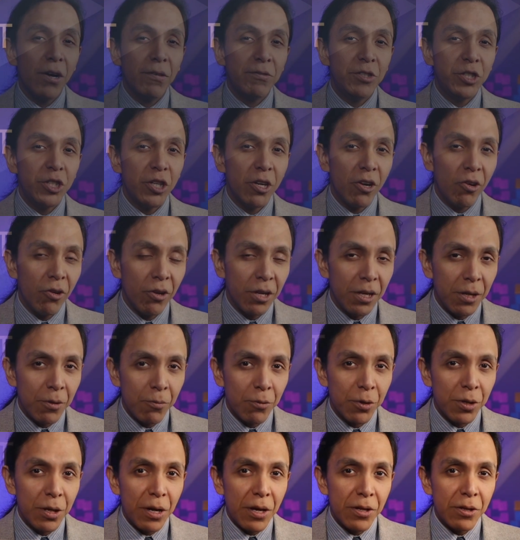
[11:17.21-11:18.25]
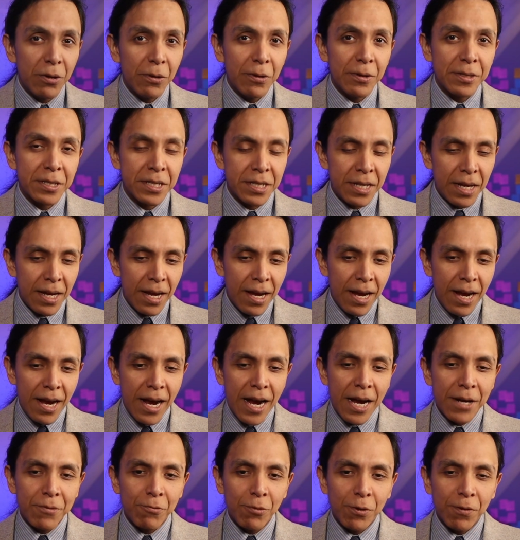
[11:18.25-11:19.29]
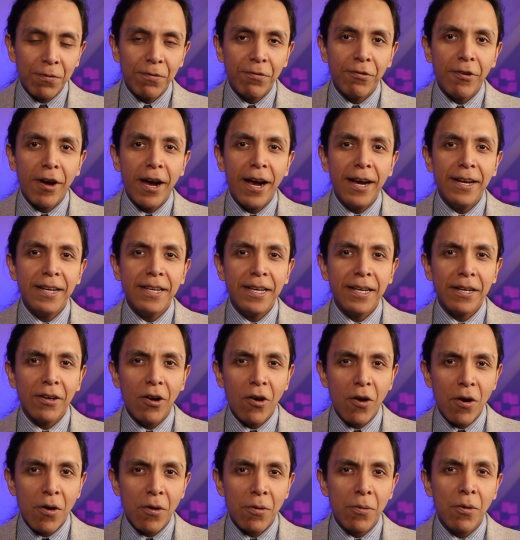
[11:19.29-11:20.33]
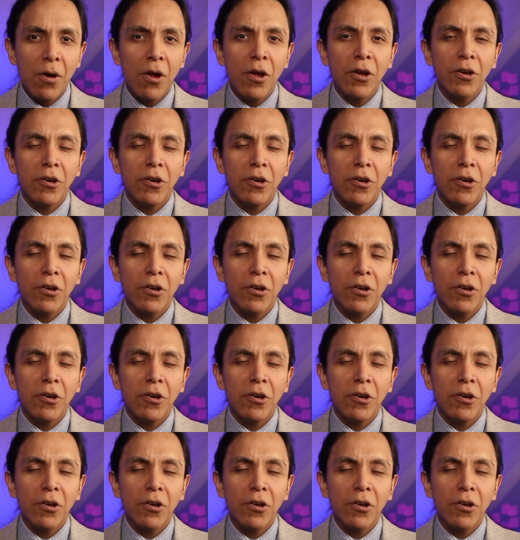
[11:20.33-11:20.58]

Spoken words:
of sharing it with others and refining our